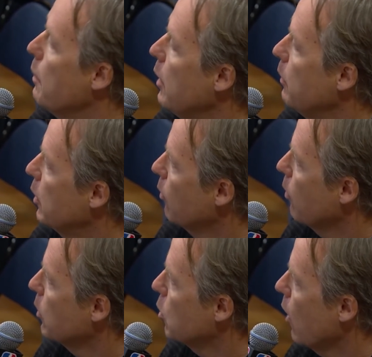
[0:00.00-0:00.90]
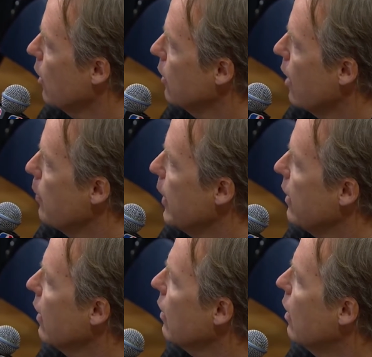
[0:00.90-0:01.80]
Peter Mitchell from Australian AP.
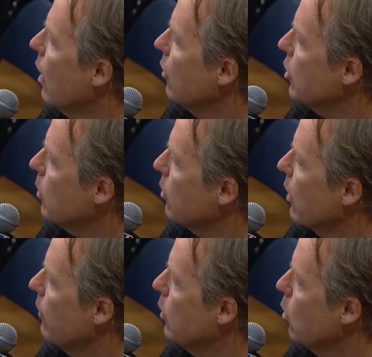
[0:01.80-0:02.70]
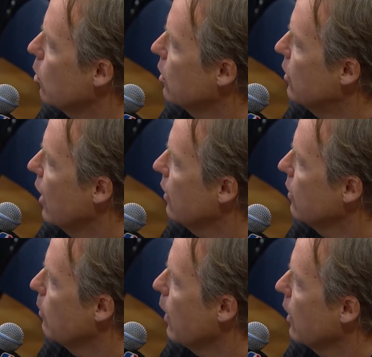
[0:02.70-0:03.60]
I was just wondering, have you talked to Dele
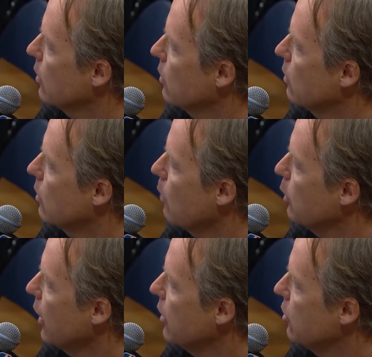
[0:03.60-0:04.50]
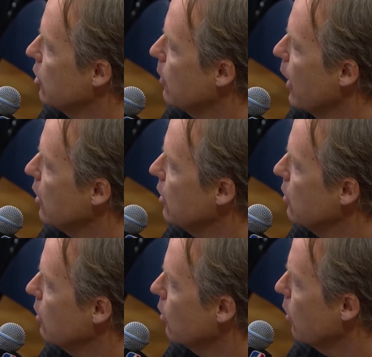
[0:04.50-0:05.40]
in the past couple of days just about
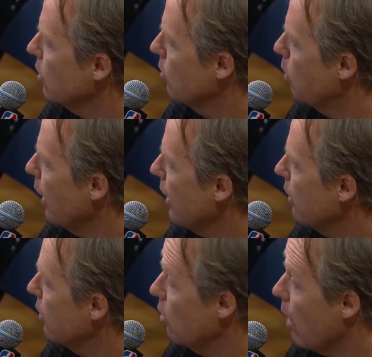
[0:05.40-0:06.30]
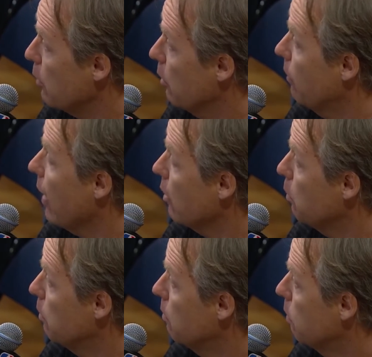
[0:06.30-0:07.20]
his aggressive play? Are you happy with how he
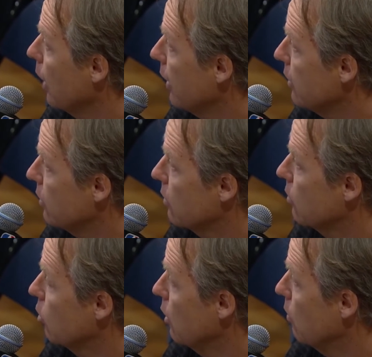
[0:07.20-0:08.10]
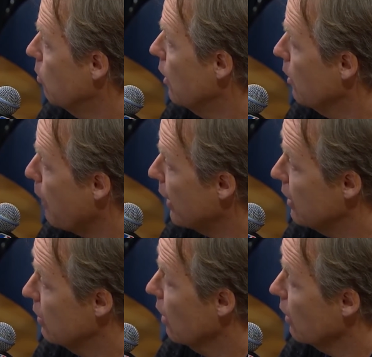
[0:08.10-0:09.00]
plays? Should he reel it back
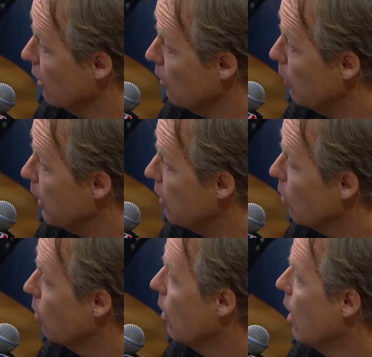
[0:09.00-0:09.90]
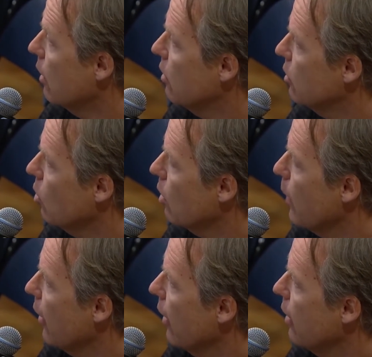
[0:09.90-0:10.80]
in a little bit? Or can you just talk
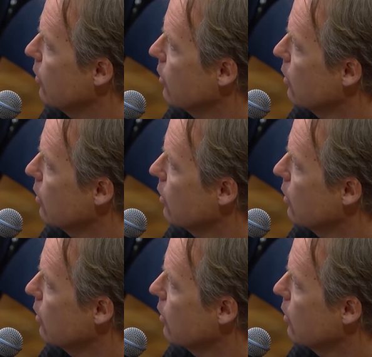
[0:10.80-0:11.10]
about that?